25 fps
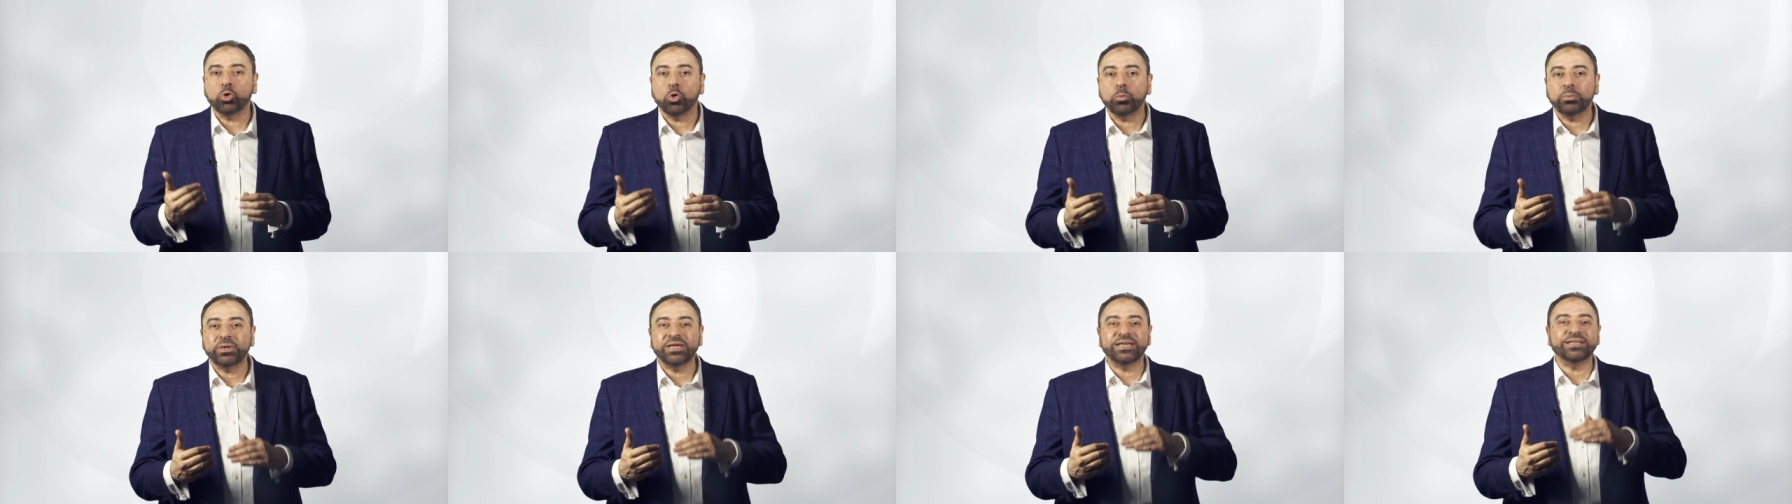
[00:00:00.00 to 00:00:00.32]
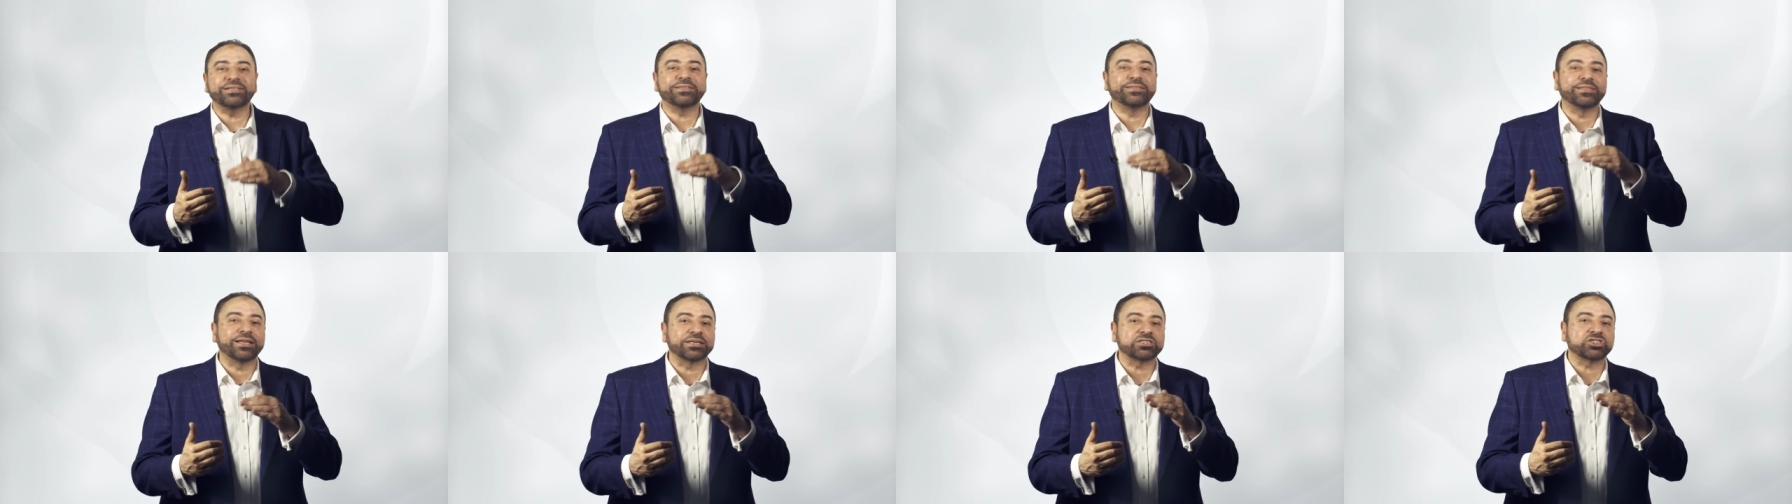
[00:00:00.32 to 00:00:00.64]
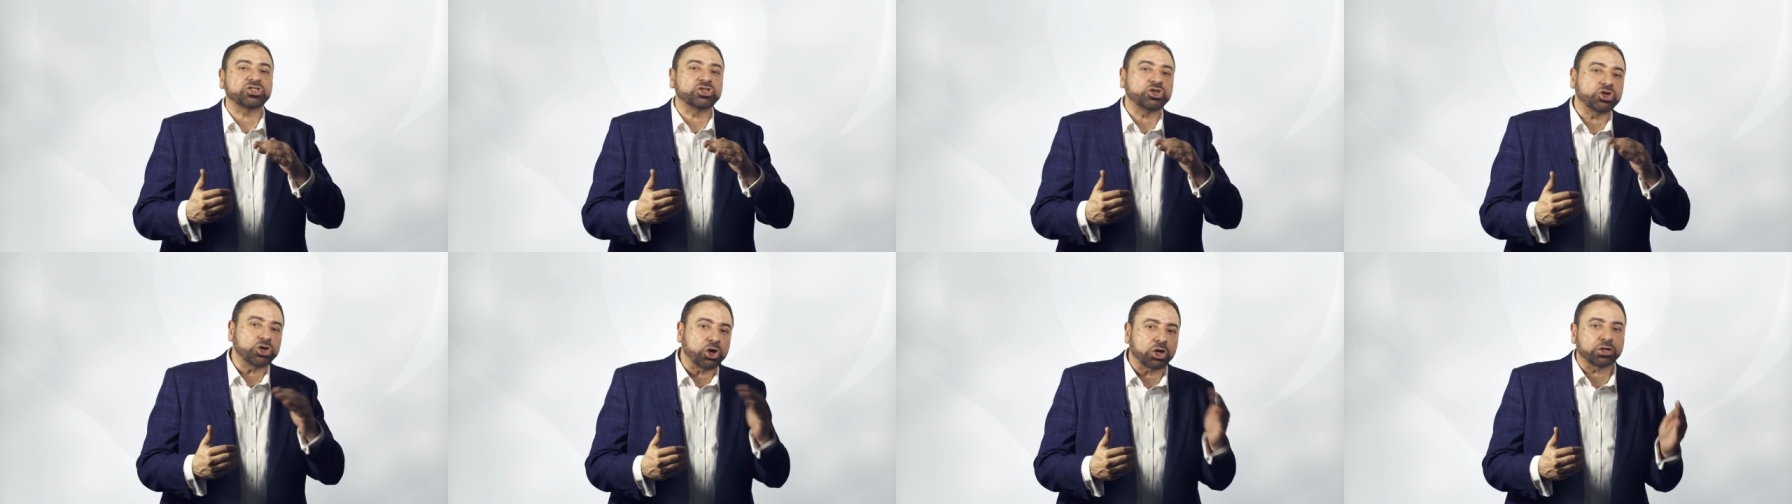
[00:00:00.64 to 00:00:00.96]
whom he
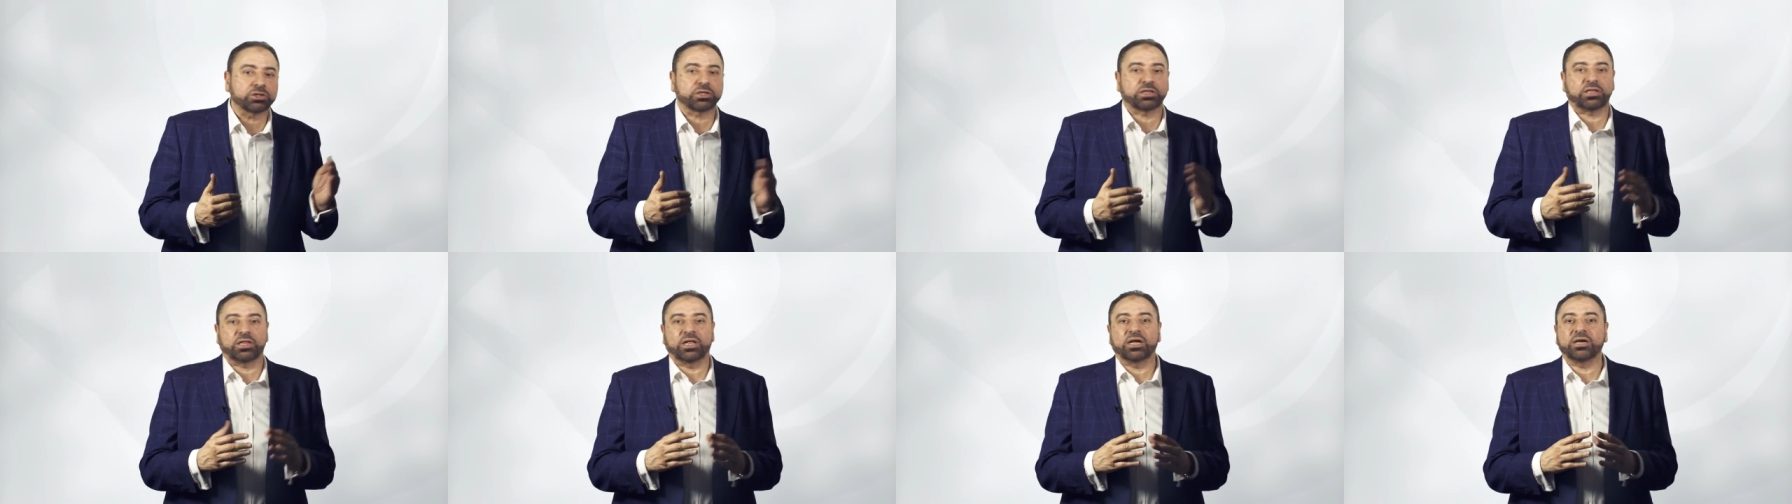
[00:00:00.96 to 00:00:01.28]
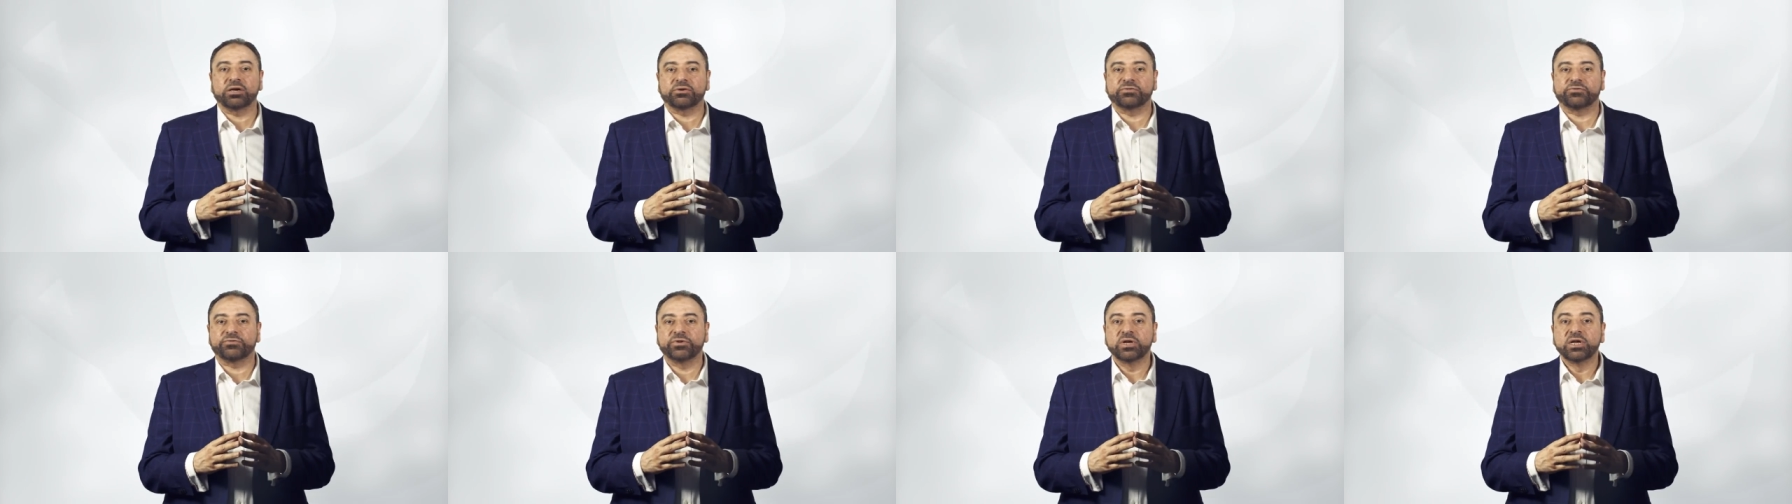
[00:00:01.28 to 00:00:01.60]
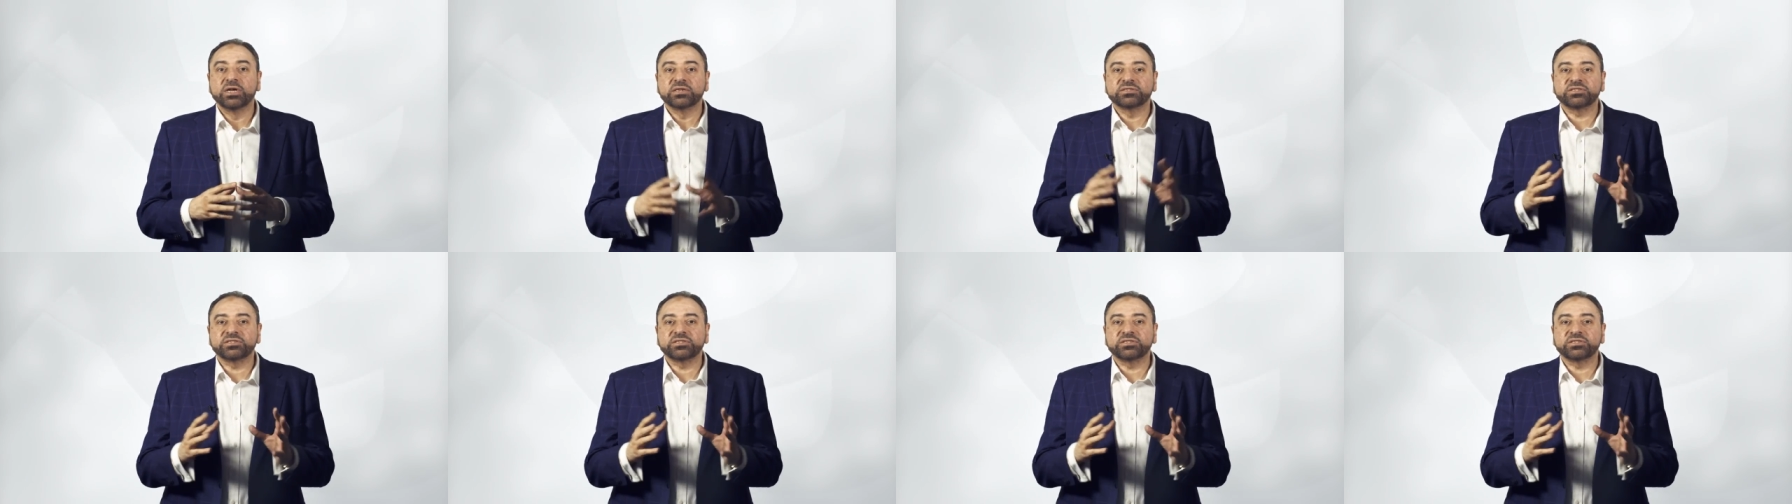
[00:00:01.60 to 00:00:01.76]
does not love,